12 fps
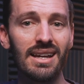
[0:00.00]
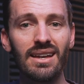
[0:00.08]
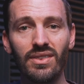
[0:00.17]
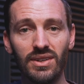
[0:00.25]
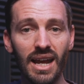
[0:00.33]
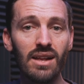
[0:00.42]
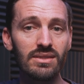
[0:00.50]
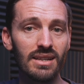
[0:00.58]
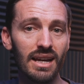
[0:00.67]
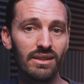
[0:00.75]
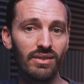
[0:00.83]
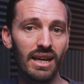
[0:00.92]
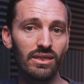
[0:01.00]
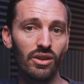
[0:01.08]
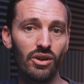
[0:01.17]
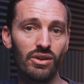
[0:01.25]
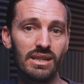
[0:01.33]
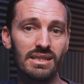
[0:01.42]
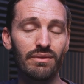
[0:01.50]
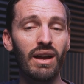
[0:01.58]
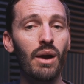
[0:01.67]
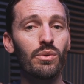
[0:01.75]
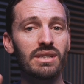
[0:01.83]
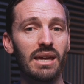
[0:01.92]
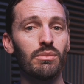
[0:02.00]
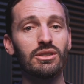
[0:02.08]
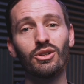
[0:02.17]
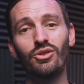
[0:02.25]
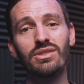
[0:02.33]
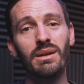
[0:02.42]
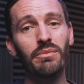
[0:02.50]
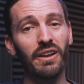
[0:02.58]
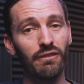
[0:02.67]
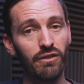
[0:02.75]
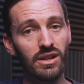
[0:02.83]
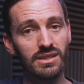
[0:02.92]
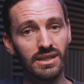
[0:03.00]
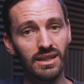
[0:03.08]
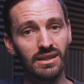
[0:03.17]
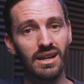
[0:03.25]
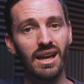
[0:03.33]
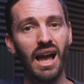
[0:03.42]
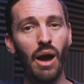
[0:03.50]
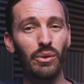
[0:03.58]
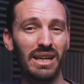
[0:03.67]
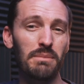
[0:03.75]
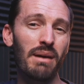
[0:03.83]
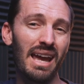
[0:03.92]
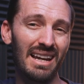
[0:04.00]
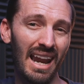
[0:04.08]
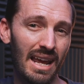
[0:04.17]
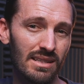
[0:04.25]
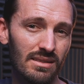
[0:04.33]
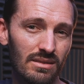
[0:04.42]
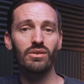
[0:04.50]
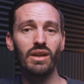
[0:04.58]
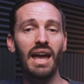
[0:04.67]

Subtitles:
The downside of that, though, is if I was able to do something faster, I would get paid less.